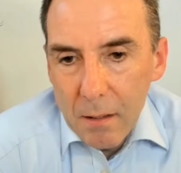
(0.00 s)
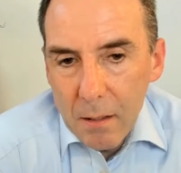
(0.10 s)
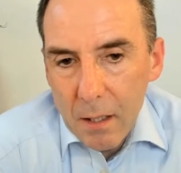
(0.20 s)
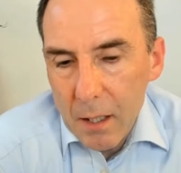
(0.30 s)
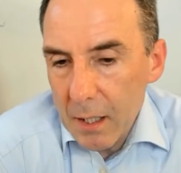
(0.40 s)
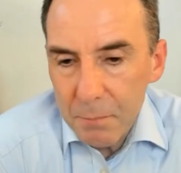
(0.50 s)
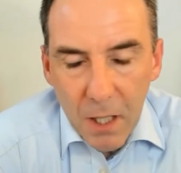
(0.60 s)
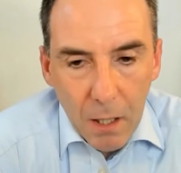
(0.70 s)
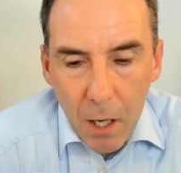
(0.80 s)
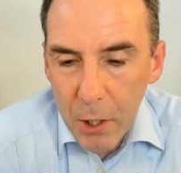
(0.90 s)

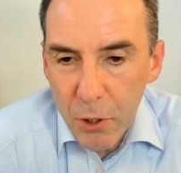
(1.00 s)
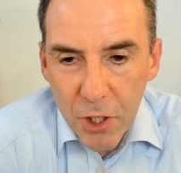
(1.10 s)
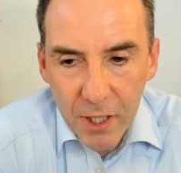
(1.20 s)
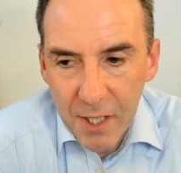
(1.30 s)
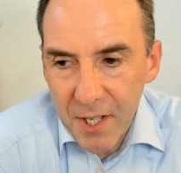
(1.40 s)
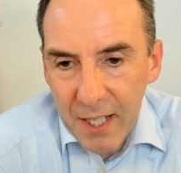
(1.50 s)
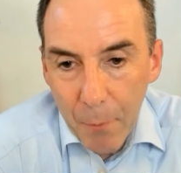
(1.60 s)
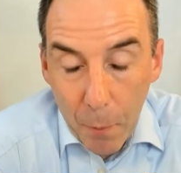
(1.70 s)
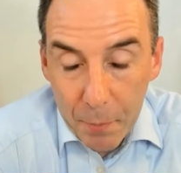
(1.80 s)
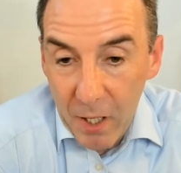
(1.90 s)
hydrogen, I'd say, came
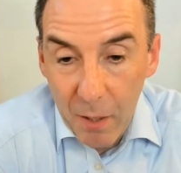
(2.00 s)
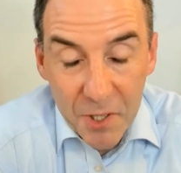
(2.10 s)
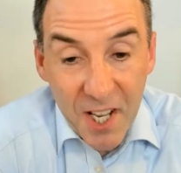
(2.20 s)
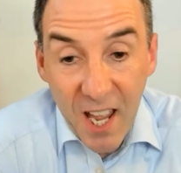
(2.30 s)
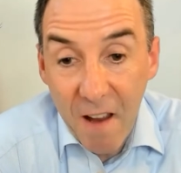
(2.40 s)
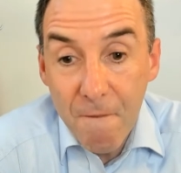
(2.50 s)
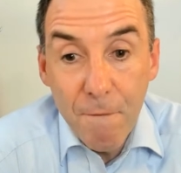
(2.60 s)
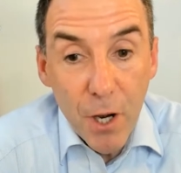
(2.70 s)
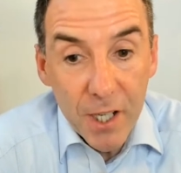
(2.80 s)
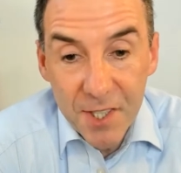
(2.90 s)
up in almost
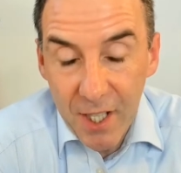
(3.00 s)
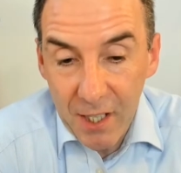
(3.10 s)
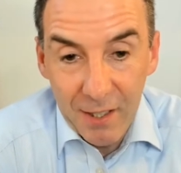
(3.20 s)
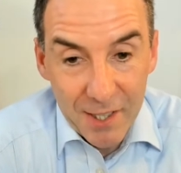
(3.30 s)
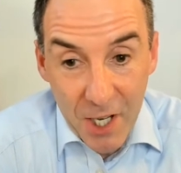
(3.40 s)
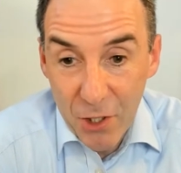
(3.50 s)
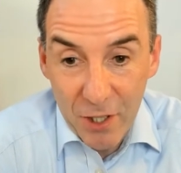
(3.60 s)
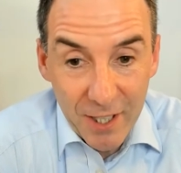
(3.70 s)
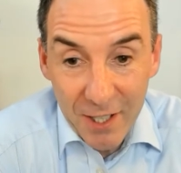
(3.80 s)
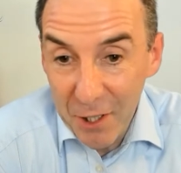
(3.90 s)
every single session.
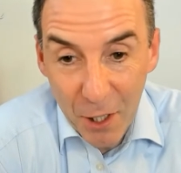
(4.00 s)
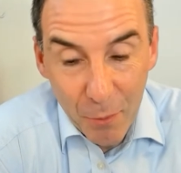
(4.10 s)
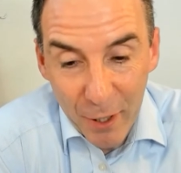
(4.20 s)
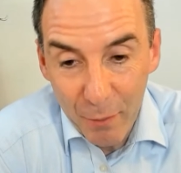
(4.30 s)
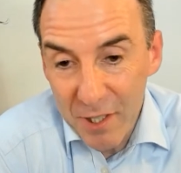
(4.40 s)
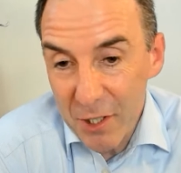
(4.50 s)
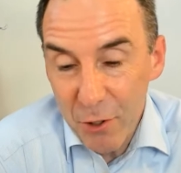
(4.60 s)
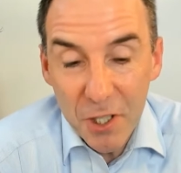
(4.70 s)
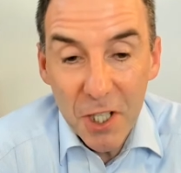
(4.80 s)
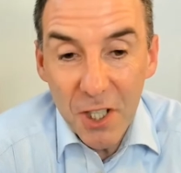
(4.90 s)
I don't care whether it was a
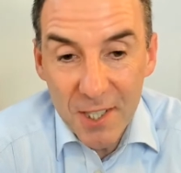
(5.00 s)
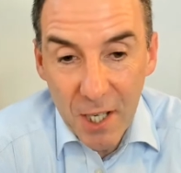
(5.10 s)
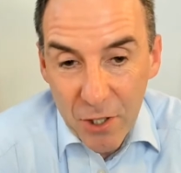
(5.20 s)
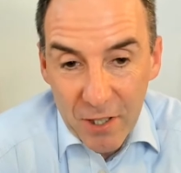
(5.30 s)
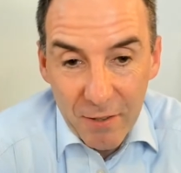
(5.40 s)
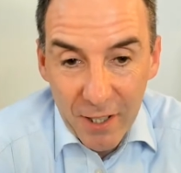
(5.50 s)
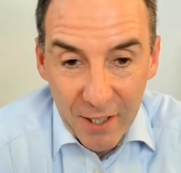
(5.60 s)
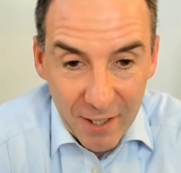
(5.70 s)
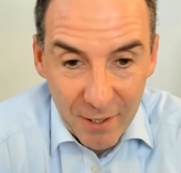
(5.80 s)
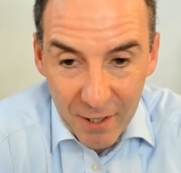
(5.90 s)
strategic session or
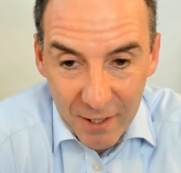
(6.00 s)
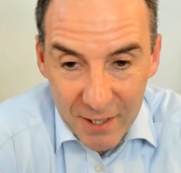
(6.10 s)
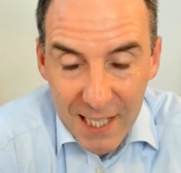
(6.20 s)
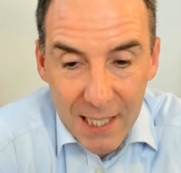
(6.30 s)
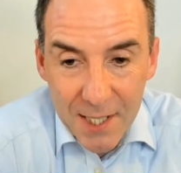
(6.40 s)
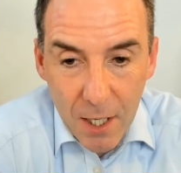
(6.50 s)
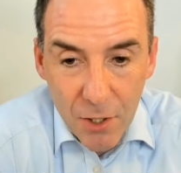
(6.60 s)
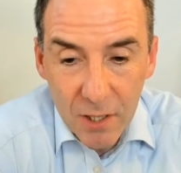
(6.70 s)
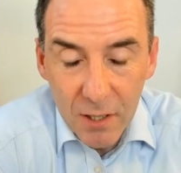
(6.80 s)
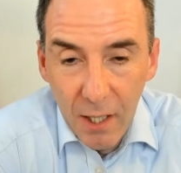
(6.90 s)
a techie
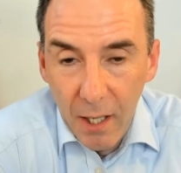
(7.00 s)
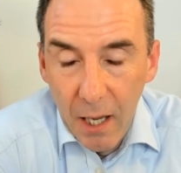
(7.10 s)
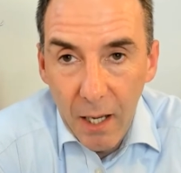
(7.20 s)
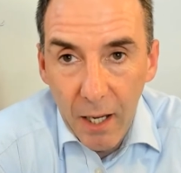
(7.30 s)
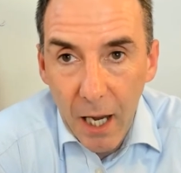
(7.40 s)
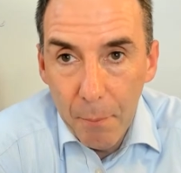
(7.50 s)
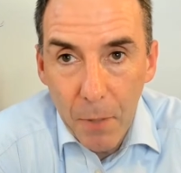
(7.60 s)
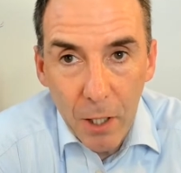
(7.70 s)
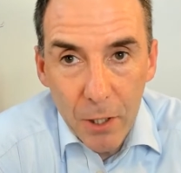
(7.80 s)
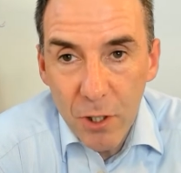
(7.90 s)
session.
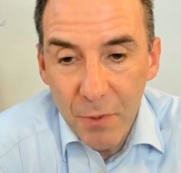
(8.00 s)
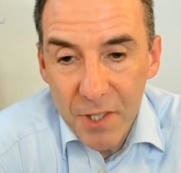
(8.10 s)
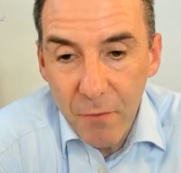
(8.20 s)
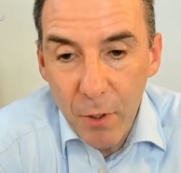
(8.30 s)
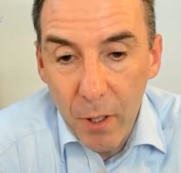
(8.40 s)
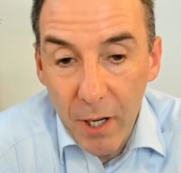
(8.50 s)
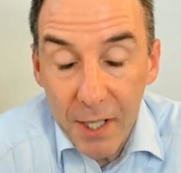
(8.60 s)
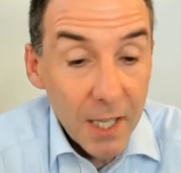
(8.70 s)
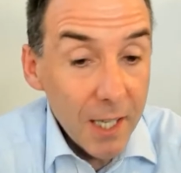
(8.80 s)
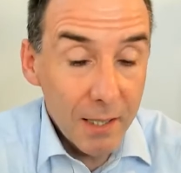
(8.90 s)
Hydrogen was everywhere, and
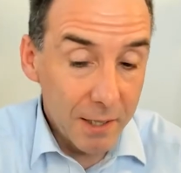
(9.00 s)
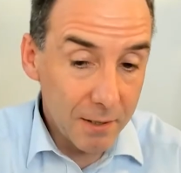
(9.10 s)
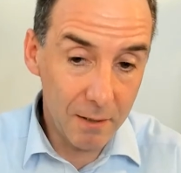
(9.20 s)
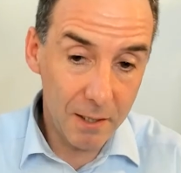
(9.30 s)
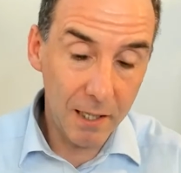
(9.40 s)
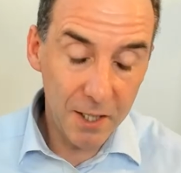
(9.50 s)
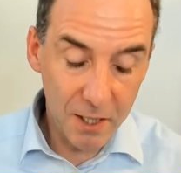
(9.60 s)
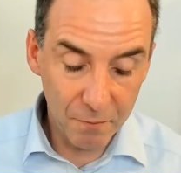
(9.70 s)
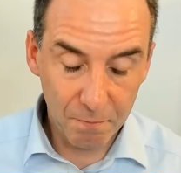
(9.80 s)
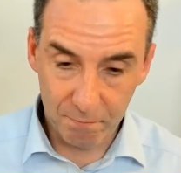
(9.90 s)
yeah, like the likes
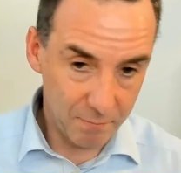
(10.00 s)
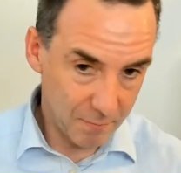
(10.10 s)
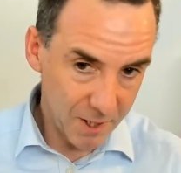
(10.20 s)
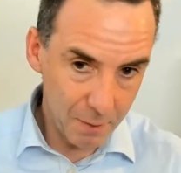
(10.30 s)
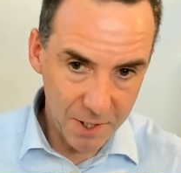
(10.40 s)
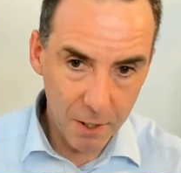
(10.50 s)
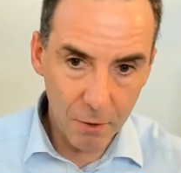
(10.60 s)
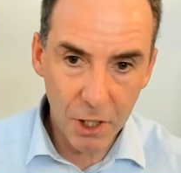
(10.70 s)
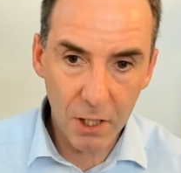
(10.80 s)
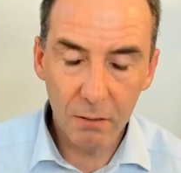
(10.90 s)
of Siemens Energy,